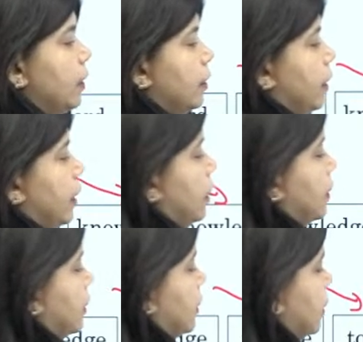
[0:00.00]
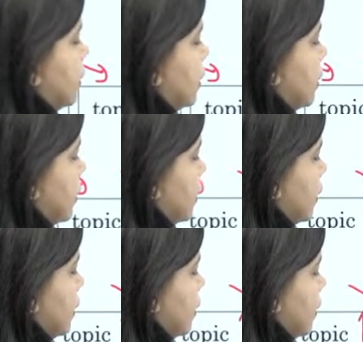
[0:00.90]
these,
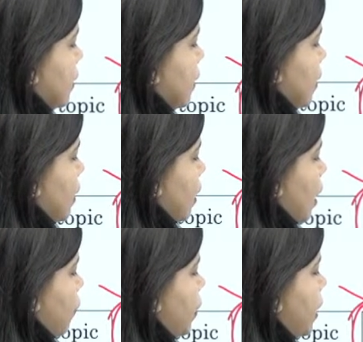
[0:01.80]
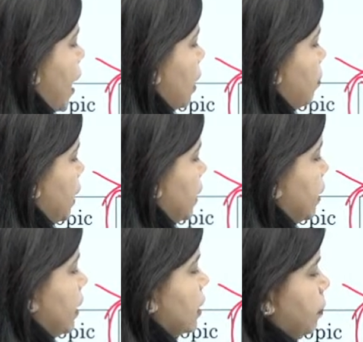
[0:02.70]
if it had been
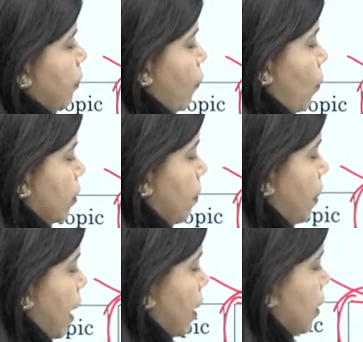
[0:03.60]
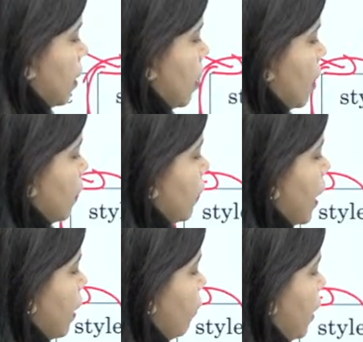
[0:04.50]
these before the blank,
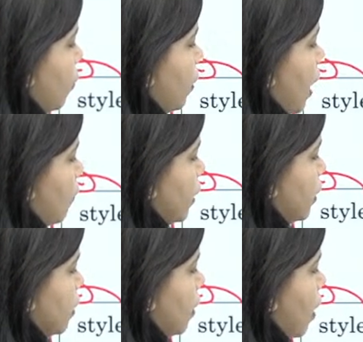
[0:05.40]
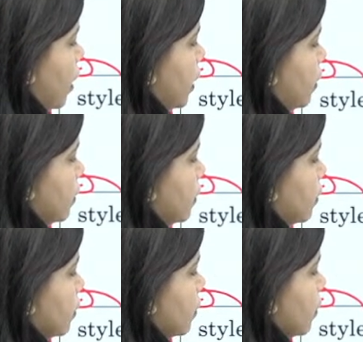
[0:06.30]
then we could have written kinds.
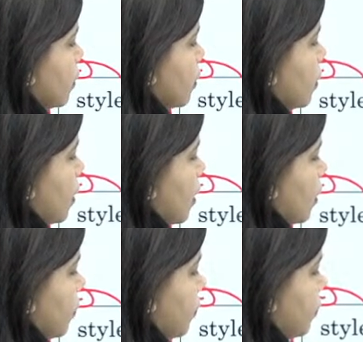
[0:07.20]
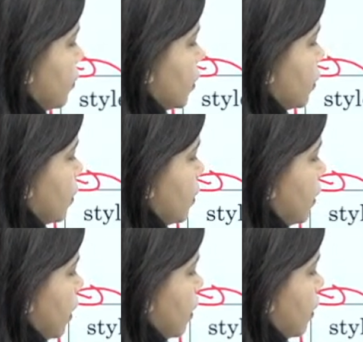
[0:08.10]
Just a
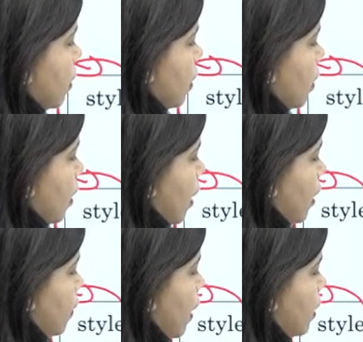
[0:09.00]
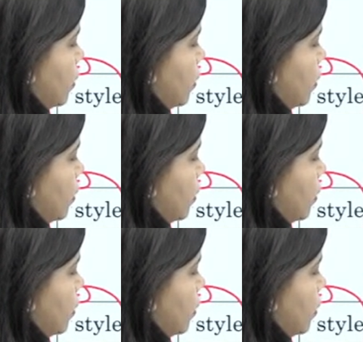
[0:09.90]
sec. And that's